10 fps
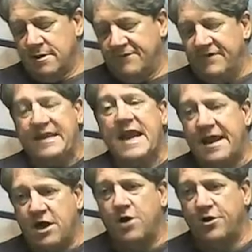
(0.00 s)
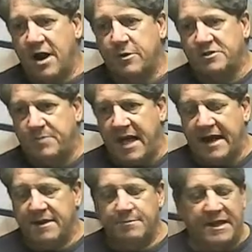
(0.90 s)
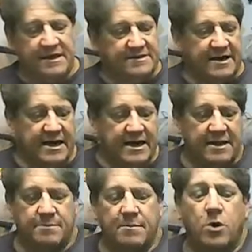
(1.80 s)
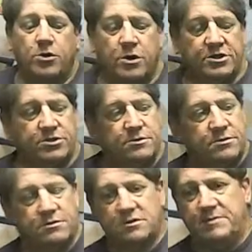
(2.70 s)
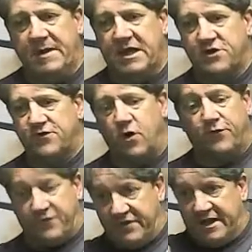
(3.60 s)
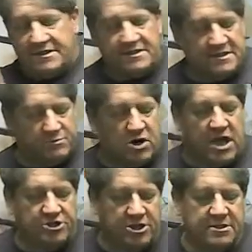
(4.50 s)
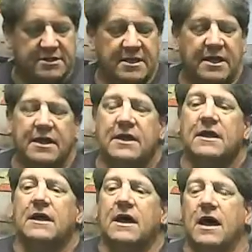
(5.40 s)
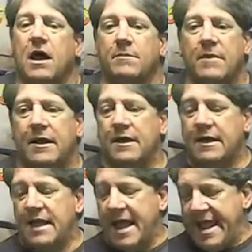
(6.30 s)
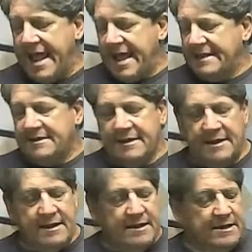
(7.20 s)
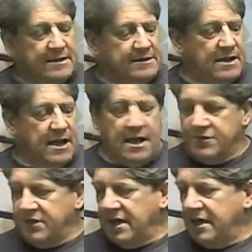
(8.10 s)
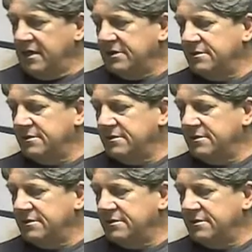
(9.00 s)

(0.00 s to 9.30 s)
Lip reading: V900 I was buying because I needed the motor and speed control for this project. I had the